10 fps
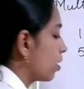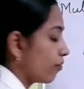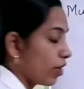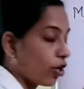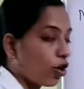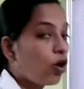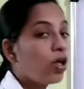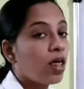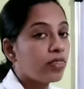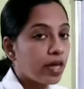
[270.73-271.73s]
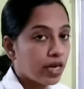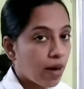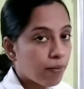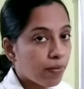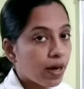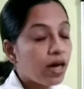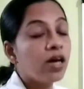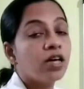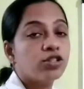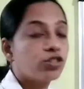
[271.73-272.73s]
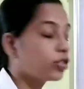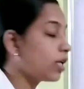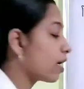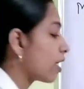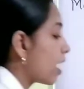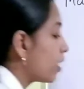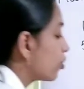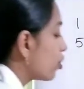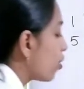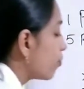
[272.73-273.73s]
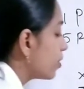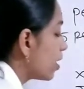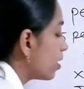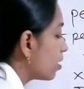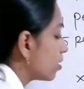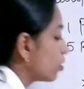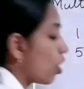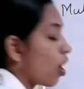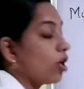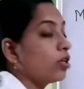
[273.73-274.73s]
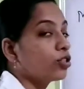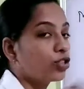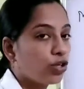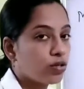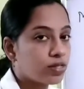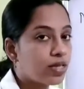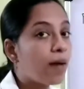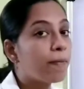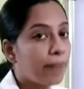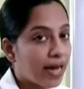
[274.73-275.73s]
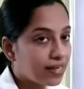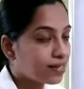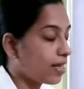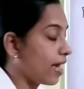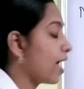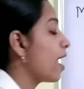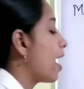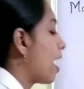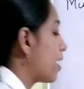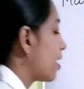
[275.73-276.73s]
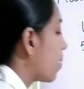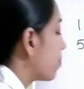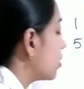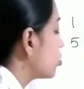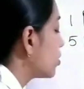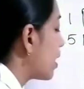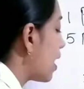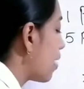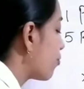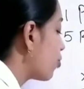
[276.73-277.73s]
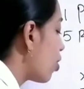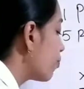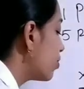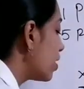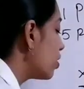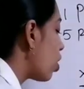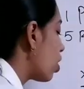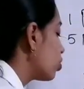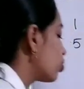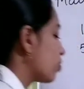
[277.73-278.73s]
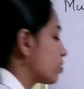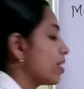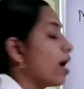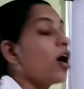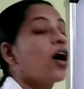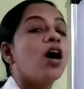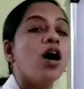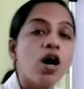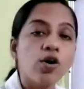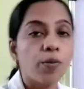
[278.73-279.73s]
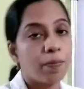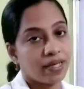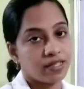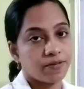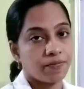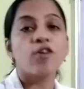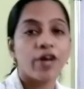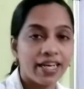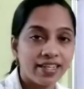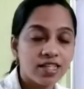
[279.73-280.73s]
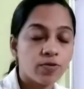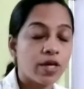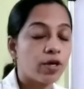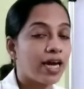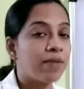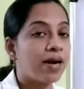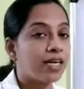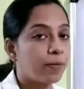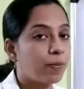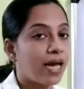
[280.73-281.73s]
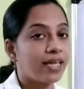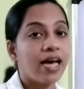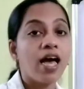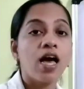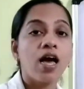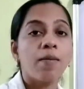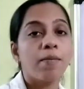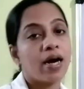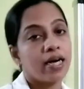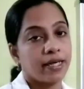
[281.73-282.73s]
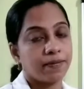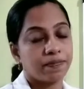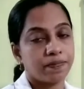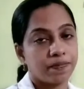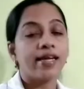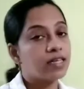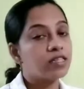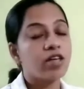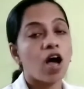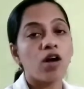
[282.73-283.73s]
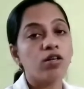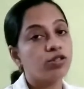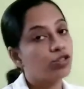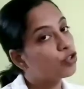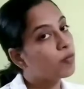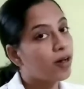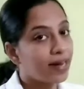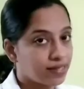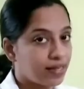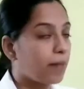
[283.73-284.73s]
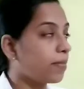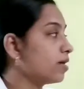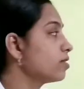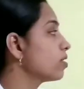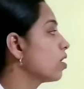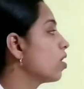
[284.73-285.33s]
We know the number to the right of the dot shows the paise and number to the left of the dot shows the rupees. So in this way you can multiply the money. Let us solve two more examples.